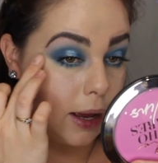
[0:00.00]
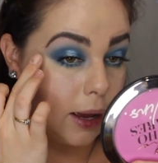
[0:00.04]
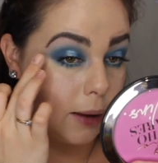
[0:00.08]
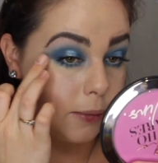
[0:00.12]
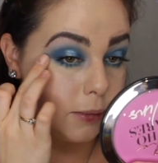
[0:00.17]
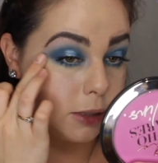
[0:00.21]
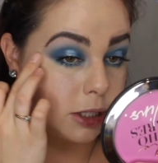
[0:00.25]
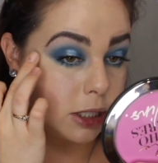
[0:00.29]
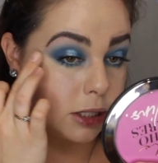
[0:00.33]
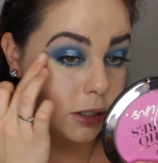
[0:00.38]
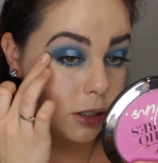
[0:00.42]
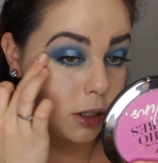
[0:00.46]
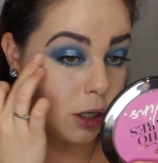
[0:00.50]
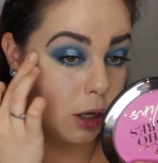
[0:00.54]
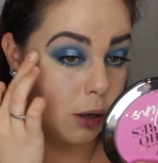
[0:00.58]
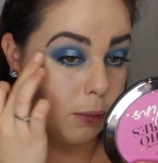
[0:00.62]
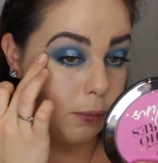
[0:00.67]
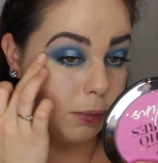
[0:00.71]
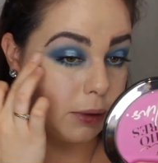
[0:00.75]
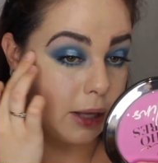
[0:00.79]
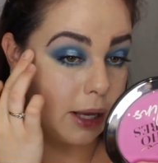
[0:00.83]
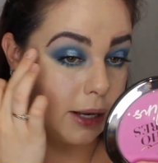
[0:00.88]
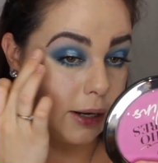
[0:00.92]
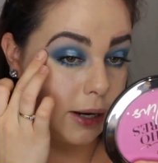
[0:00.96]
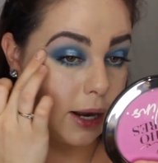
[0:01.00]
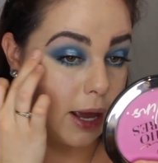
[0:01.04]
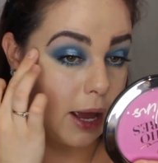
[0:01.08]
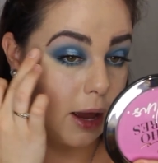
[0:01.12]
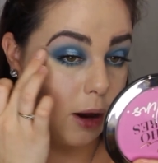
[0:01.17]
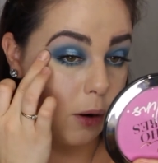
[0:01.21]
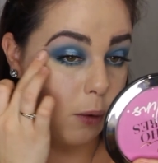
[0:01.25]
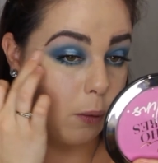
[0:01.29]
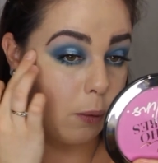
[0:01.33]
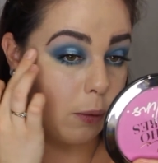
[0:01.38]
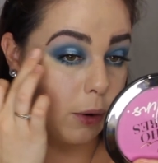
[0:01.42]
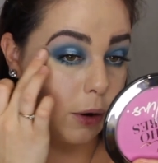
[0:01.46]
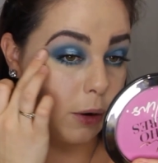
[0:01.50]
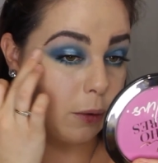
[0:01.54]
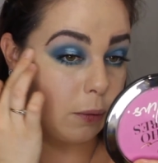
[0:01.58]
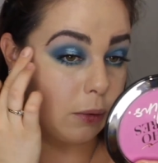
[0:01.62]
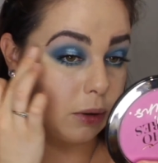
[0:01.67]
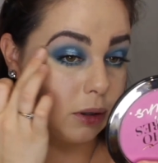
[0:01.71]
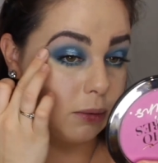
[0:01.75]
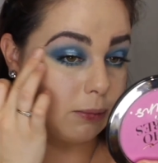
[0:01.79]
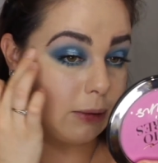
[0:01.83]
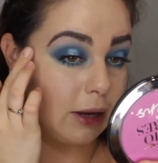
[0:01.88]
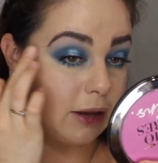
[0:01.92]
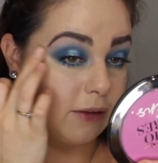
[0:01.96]
I'm just going to blend outward
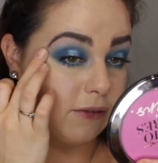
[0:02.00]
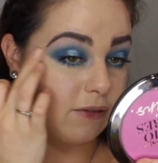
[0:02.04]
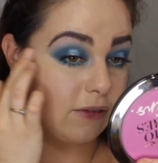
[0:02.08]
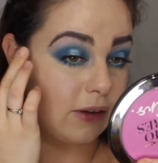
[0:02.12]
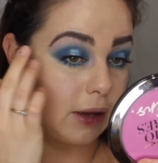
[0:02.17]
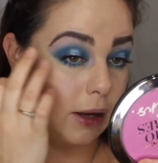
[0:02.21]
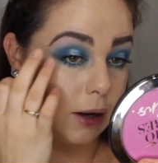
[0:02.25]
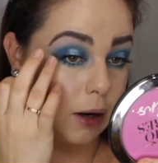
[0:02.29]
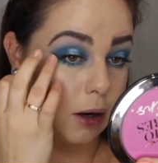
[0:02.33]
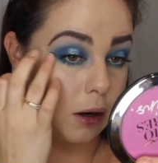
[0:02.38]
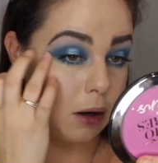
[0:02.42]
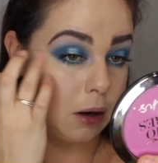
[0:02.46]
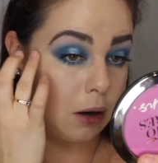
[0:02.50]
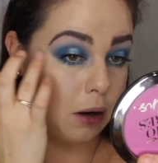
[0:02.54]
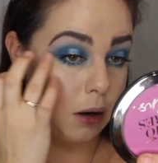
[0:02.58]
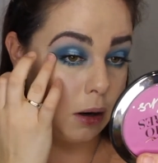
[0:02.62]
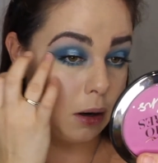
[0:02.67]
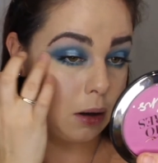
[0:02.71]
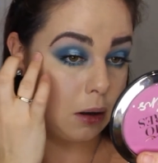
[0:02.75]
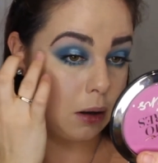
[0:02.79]
with my finger.